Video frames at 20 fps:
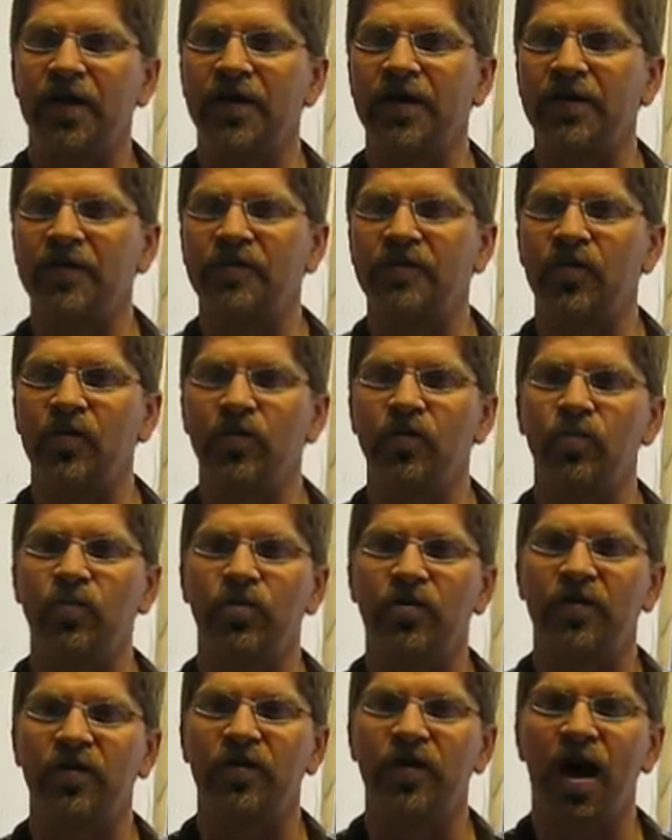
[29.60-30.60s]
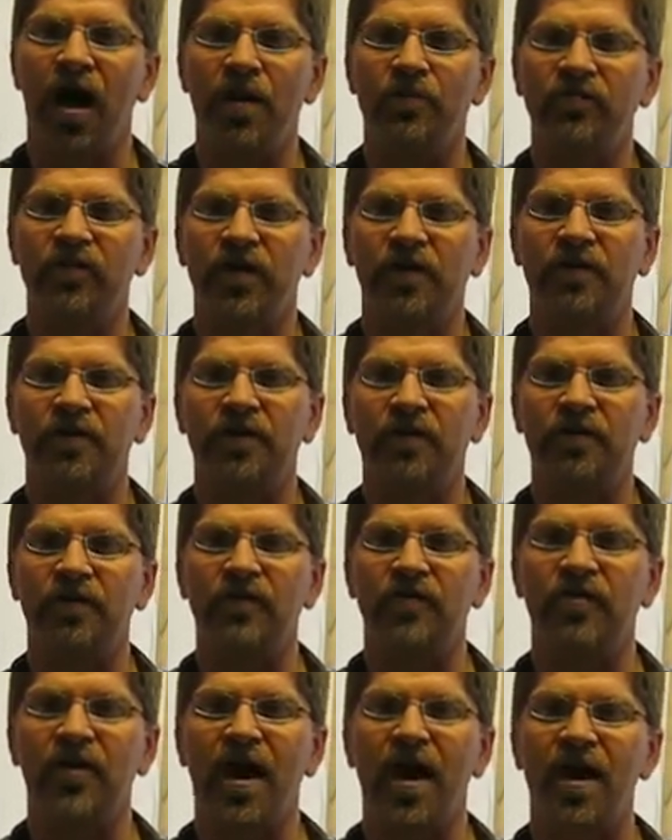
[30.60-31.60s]
So the object is
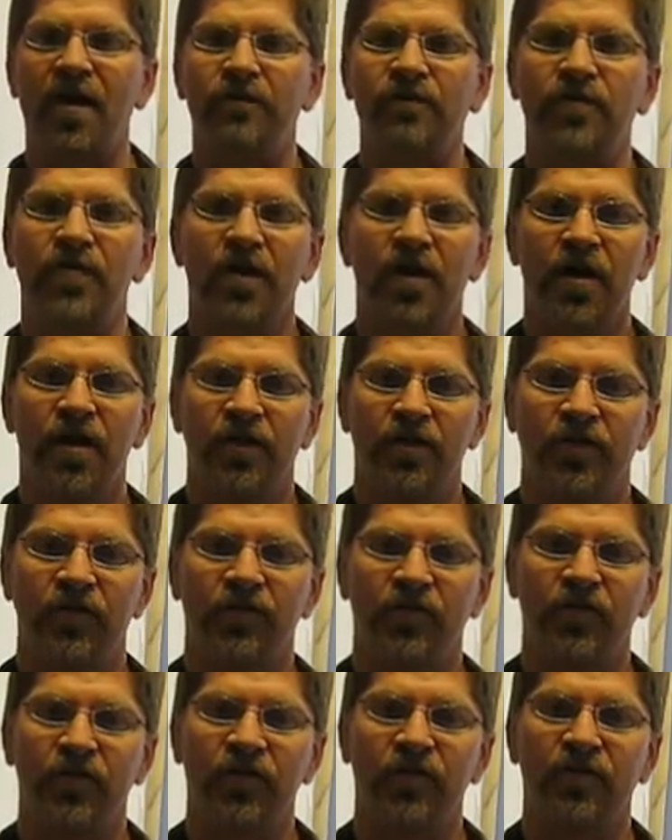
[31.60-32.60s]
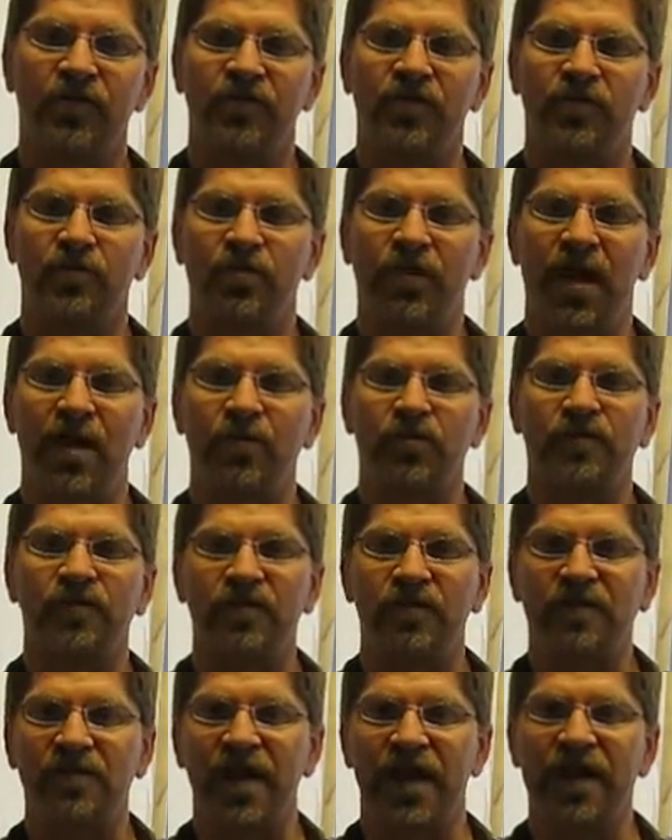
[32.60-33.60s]
to have the students be able to
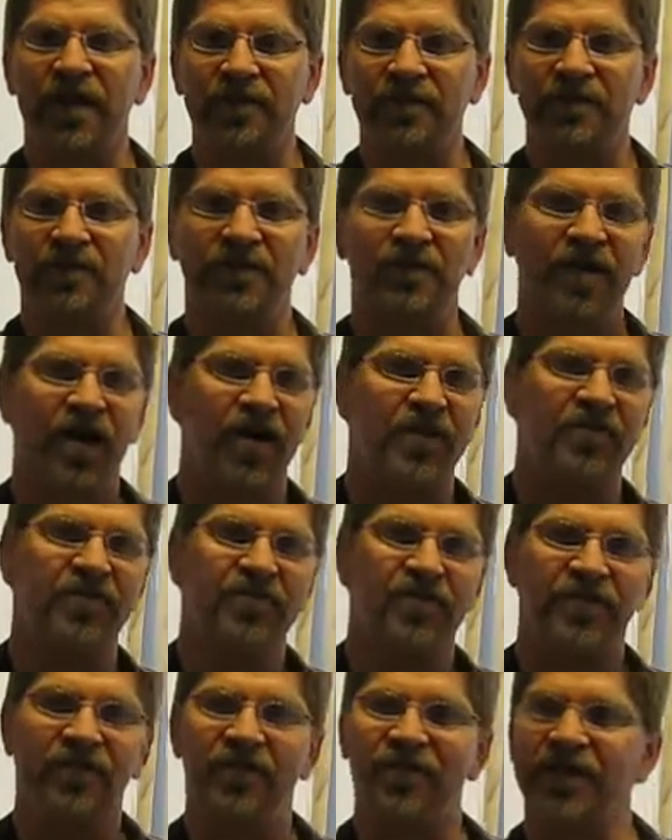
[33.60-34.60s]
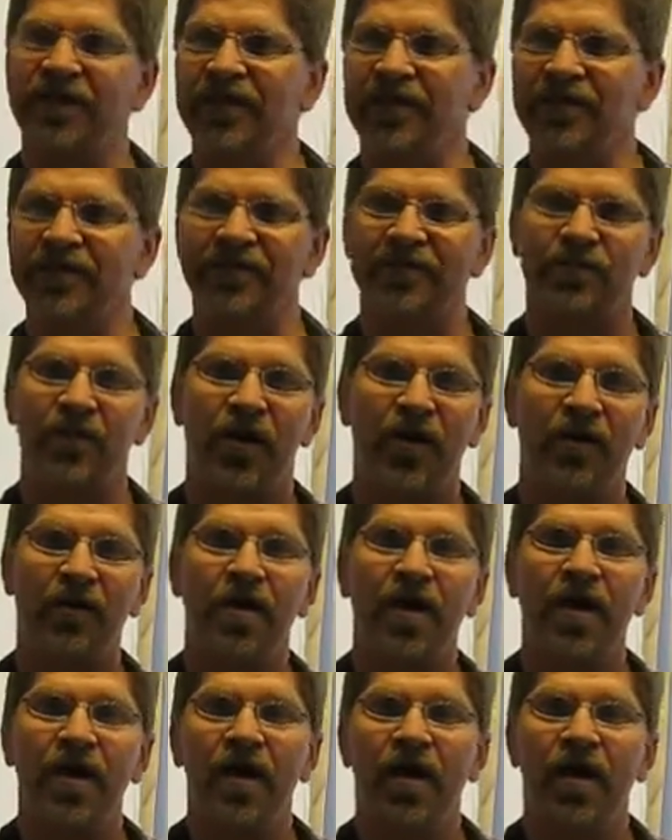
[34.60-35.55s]
taste, touch, see, smell,